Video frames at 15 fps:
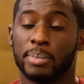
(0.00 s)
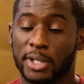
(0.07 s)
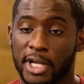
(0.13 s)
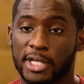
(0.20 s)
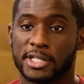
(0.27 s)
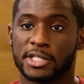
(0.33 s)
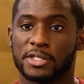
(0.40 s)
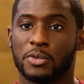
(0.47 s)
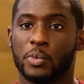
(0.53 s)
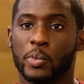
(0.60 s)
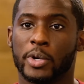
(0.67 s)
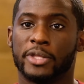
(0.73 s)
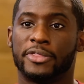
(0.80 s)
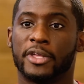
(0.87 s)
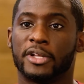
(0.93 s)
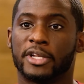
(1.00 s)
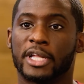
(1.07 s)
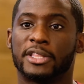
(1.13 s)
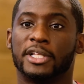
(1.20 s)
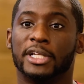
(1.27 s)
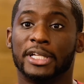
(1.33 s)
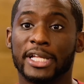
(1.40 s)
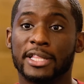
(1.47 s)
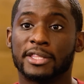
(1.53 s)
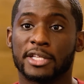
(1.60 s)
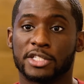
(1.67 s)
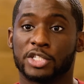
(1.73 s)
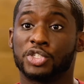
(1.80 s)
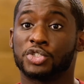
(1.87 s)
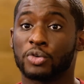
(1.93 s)
Plus, we think that the
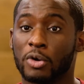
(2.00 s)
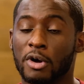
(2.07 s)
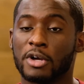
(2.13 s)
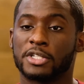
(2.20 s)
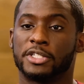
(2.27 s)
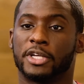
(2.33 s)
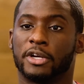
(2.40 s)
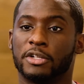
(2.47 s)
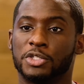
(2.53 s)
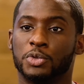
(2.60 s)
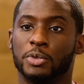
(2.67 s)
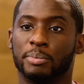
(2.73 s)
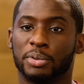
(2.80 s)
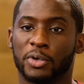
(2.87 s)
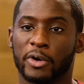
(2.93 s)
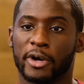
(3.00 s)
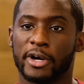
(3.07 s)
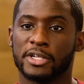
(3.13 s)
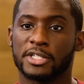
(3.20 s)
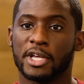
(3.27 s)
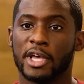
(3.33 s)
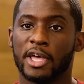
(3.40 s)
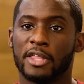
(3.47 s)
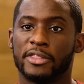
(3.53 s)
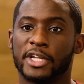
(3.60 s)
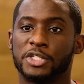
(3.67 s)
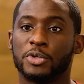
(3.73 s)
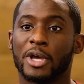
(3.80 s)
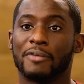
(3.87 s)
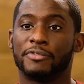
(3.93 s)
length is a strong signal to employers
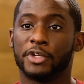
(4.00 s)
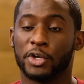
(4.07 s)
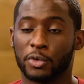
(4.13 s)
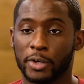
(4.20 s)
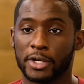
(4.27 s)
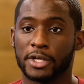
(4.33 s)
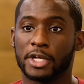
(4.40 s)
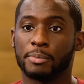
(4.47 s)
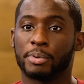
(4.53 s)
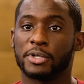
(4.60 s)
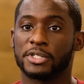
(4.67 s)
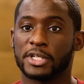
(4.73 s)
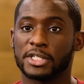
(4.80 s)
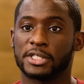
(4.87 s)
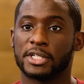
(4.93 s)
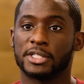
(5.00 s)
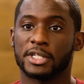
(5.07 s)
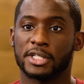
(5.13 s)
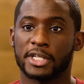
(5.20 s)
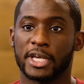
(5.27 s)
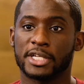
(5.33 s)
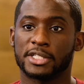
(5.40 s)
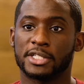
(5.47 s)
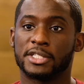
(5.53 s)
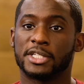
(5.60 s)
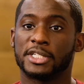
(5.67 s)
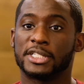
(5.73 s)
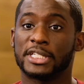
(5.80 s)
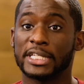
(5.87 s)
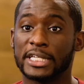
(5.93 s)
that you have the grit and persistence it takes to
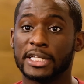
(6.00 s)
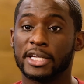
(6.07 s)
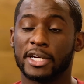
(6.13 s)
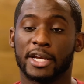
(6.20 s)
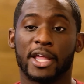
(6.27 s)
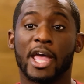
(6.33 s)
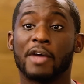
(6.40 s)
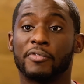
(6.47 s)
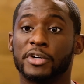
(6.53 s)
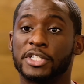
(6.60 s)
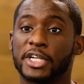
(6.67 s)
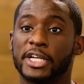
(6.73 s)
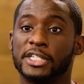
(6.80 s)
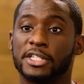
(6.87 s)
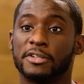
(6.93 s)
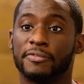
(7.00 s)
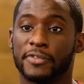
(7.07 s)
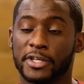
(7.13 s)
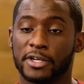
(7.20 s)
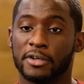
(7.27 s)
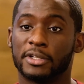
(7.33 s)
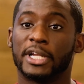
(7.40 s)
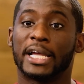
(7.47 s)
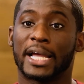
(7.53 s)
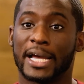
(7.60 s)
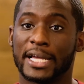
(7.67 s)
succeed in an ever changing field like